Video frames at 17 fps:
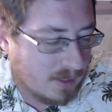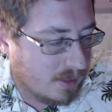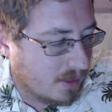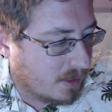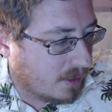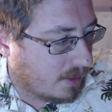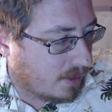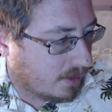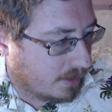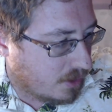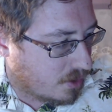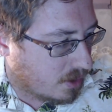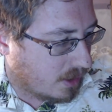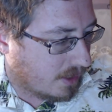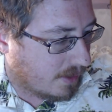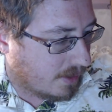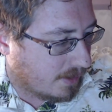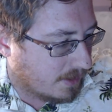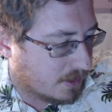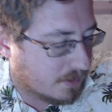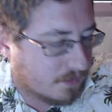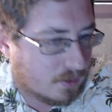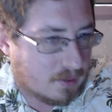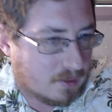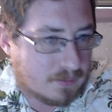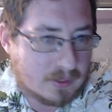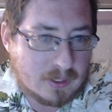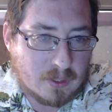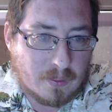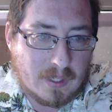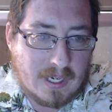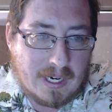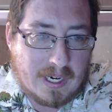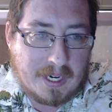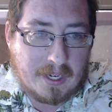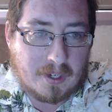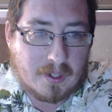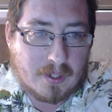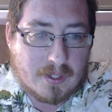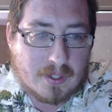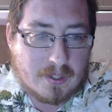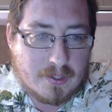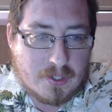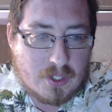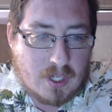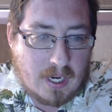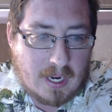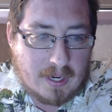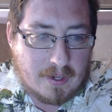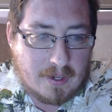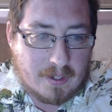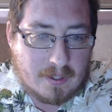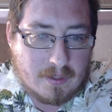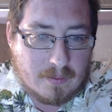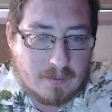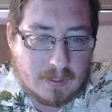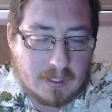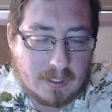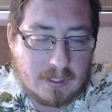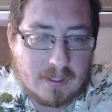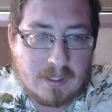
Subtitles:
cliche, that it devolves into what Heidegger calls chatter, right?